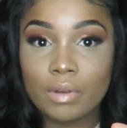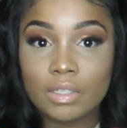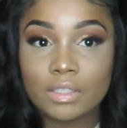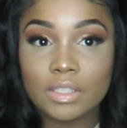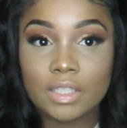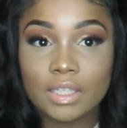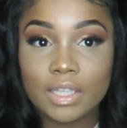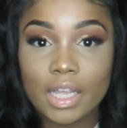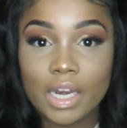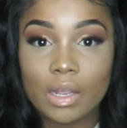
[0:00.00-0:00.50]

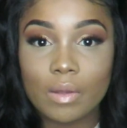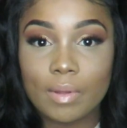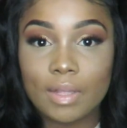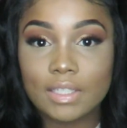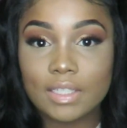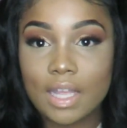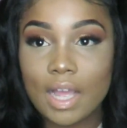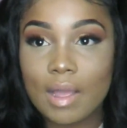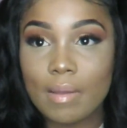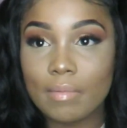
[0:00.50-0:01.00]
synthetic
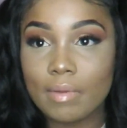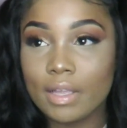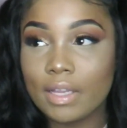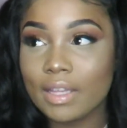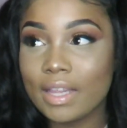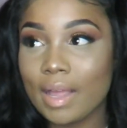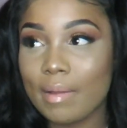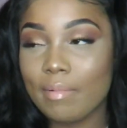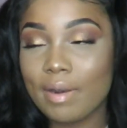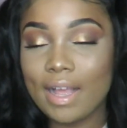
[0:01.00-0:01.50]
wigs come
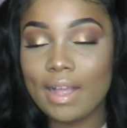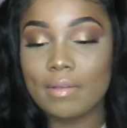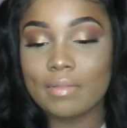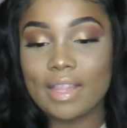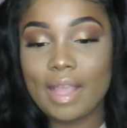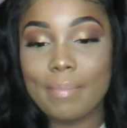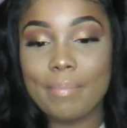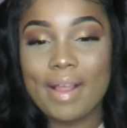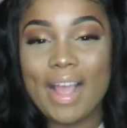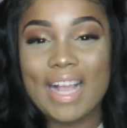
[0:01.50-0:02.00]
in,
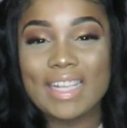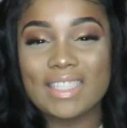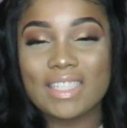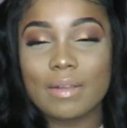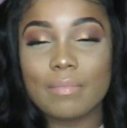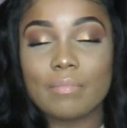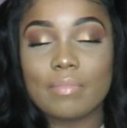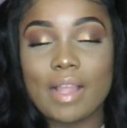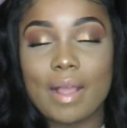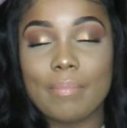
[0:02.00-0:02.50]
that
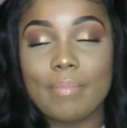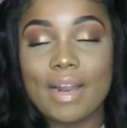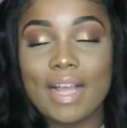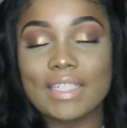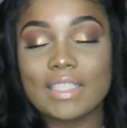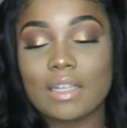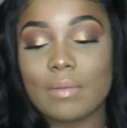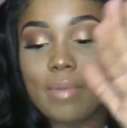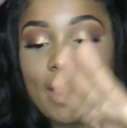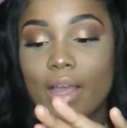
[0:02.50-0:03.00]
plastic
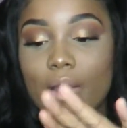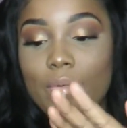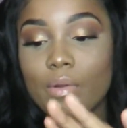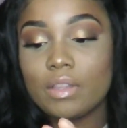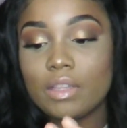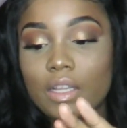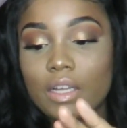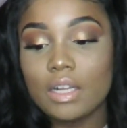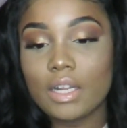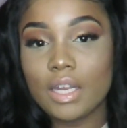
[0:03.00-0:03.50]
bag
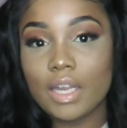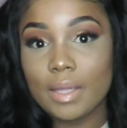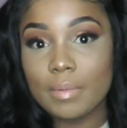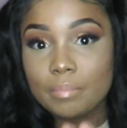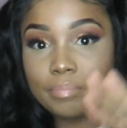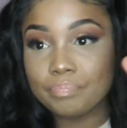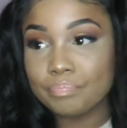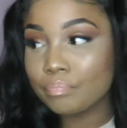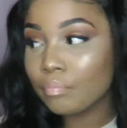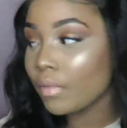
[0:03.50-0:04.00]
with the
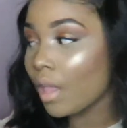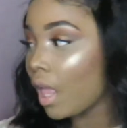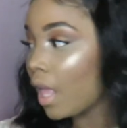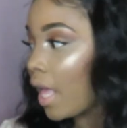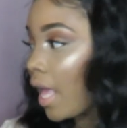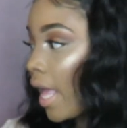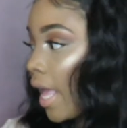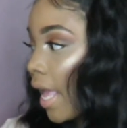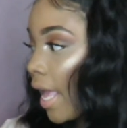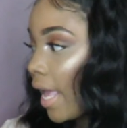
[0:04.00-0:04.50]
clip,
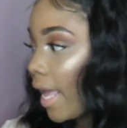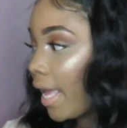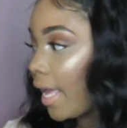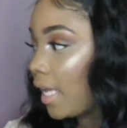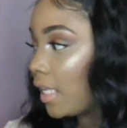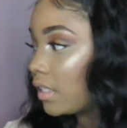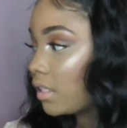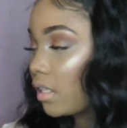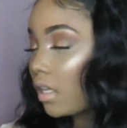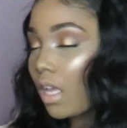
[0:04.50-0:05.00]

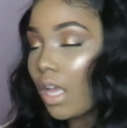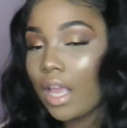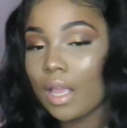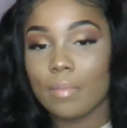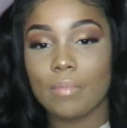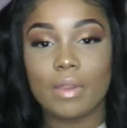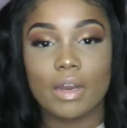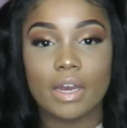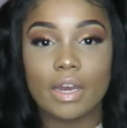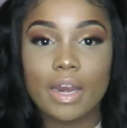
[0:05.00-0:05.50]
and it
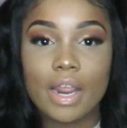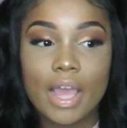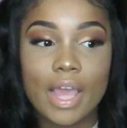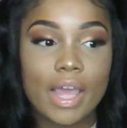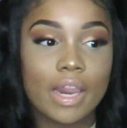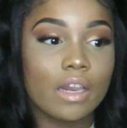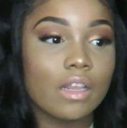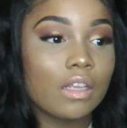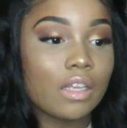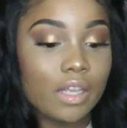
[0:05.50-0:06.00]
came in a
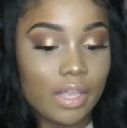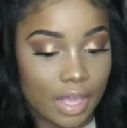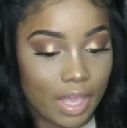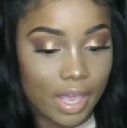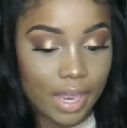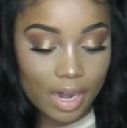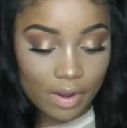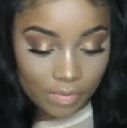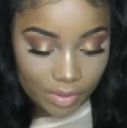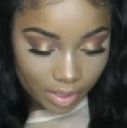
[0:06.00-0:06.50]
net
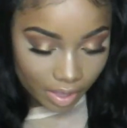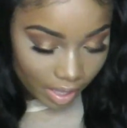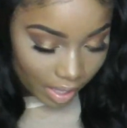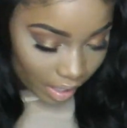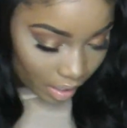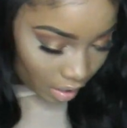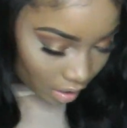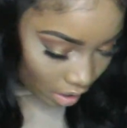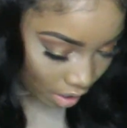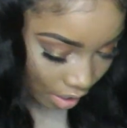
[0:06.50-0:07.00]
and
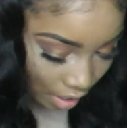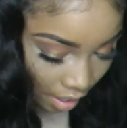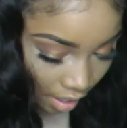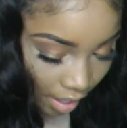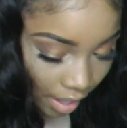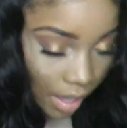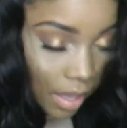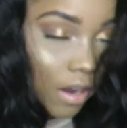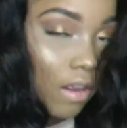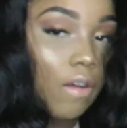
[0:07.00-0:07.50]
everything.
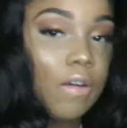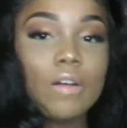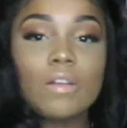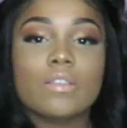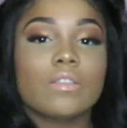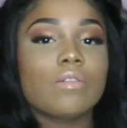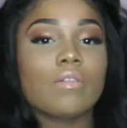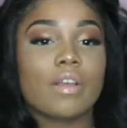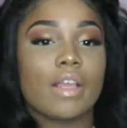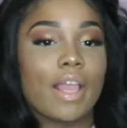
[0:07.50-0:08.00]
And it
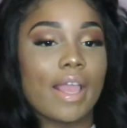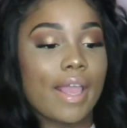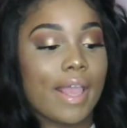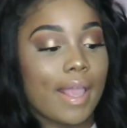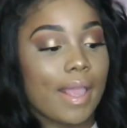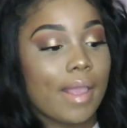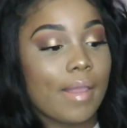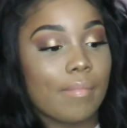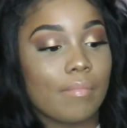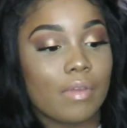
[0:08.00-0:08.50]
also
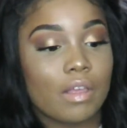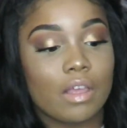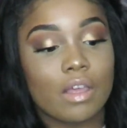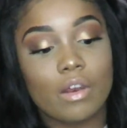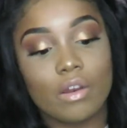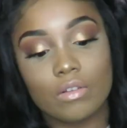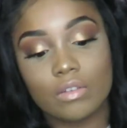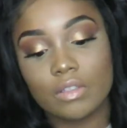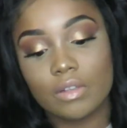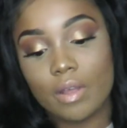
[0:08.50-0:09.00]

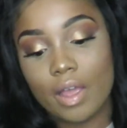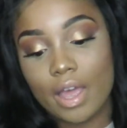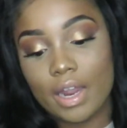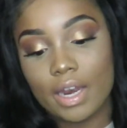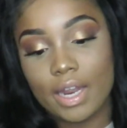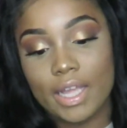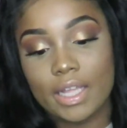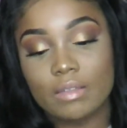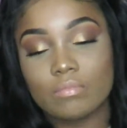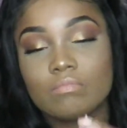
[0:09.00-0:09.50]

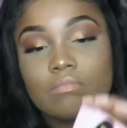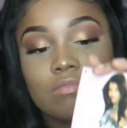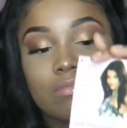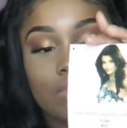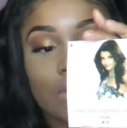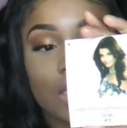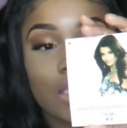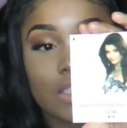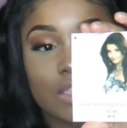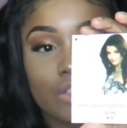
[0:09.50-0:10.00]
had like
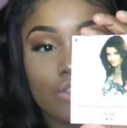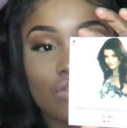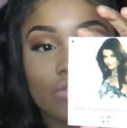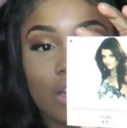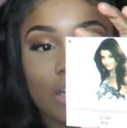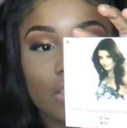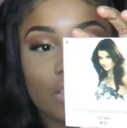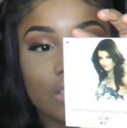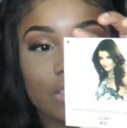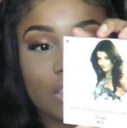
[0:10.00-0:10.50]
these
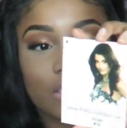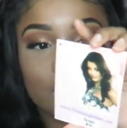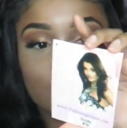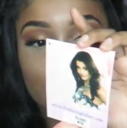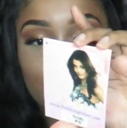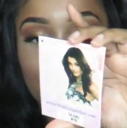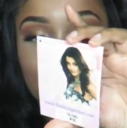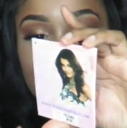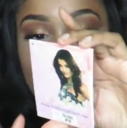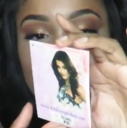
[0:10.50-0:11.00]
instructions
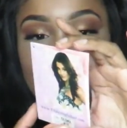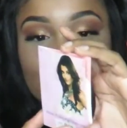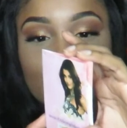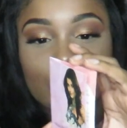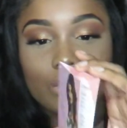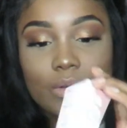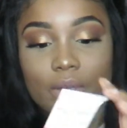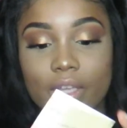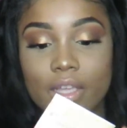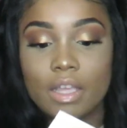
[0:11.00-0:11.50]

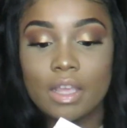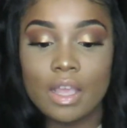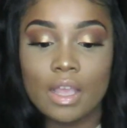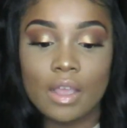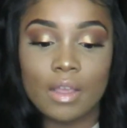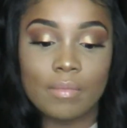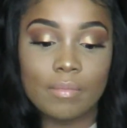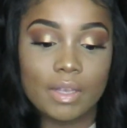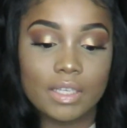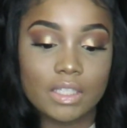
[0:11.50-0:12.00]
attached to it.
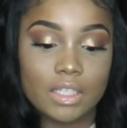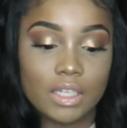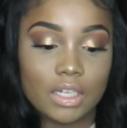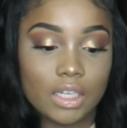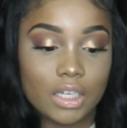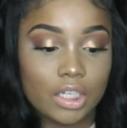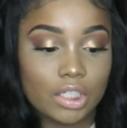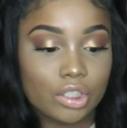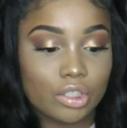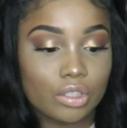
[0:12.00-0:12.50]

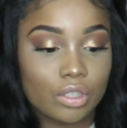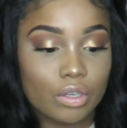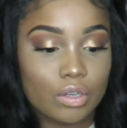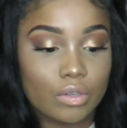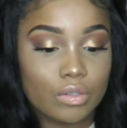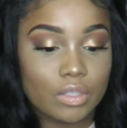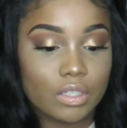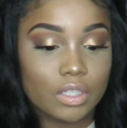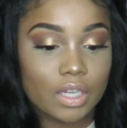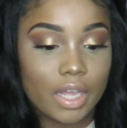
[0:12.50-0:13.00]
Basically it
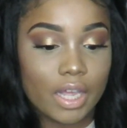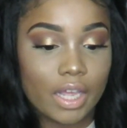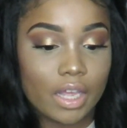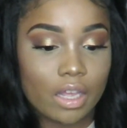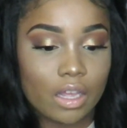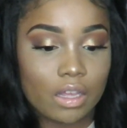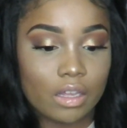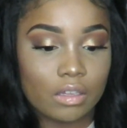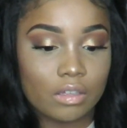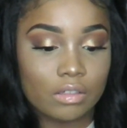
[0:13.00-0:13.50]
shows
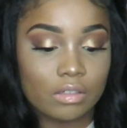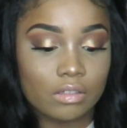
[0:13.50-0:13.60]
like,